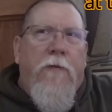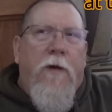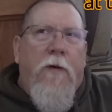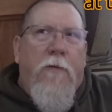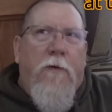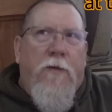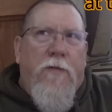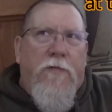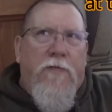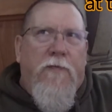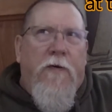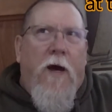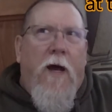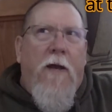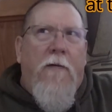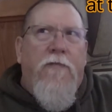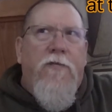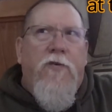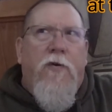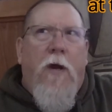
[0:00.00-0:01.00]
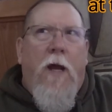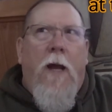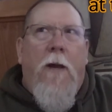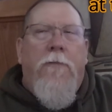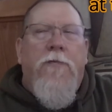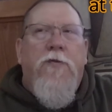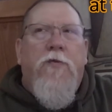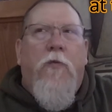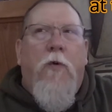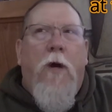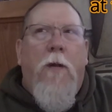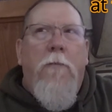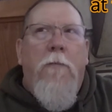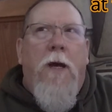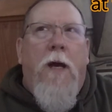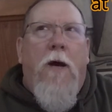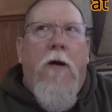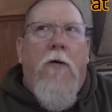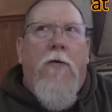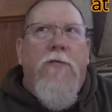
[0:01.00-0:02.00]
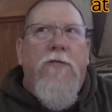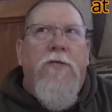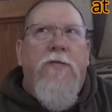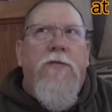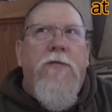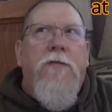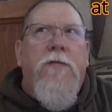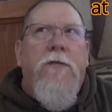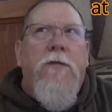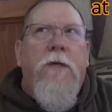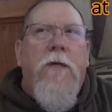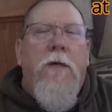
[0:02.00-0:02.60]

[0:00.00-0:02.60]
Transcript: it was five traps, one mouse.